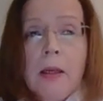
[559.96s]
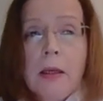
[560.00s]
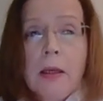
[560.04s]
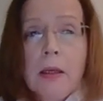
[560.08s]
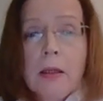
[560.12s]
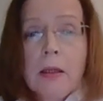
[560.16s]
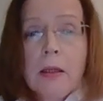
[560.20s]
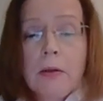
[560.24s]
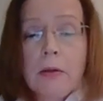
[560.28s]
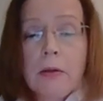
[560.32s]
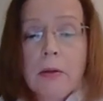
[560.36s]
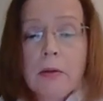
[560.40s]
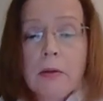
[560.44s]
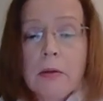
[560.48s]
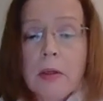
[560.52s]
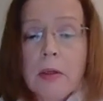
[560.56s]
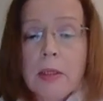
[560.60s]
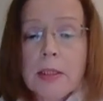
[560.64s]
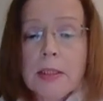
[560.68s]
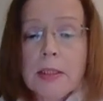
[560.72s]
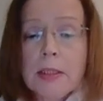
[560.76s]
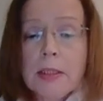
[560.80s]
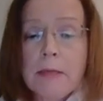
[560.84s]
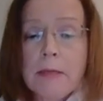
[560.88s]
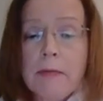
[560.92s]
The
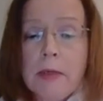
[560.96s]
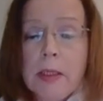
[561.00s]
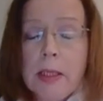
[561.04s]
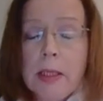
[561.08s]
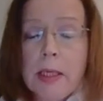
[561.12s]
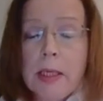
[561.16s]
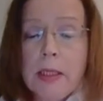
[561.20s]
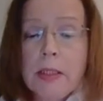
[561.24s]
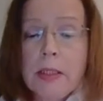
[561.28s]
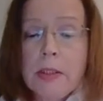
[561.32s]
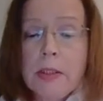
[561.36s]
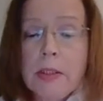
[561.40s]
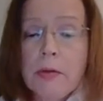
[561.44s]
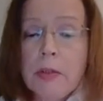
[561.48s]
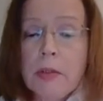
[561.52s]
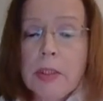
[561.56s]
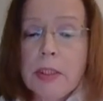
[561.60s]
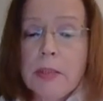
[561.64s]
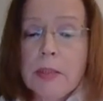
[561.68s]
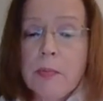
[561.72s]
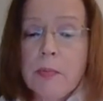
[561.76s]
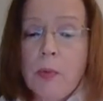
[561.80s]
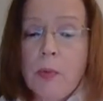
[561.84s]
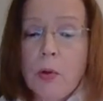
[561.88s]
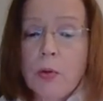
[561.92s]
classification
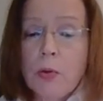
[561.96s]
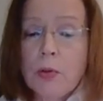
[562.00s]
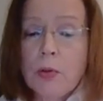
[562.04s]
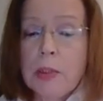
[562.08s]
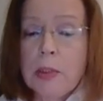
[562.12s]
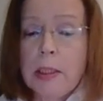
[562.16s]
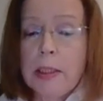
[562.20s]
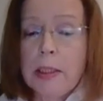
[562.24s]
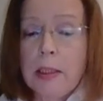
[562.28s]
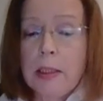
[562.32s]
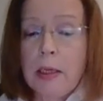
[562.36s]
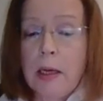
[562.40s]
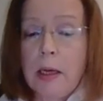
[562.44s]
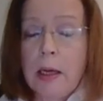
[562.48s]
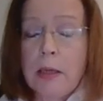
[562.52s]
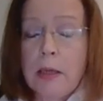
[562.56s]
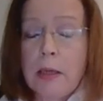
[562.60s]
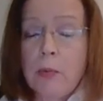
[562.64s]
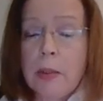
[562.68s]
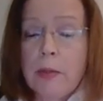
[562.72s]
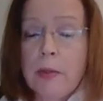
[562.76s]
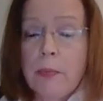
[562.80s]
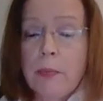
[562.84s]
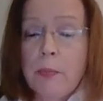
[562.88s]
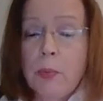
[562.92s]
is mostly in
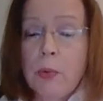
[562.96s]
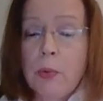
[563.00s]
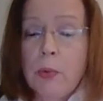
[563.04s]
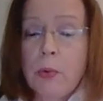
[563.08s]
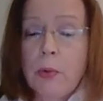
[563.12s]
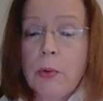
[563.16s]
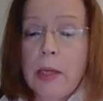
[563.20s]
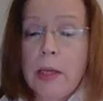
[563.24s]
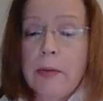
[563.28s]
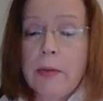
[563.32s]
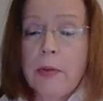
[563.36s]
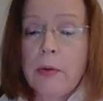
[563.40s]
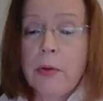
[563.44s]
line with Pure.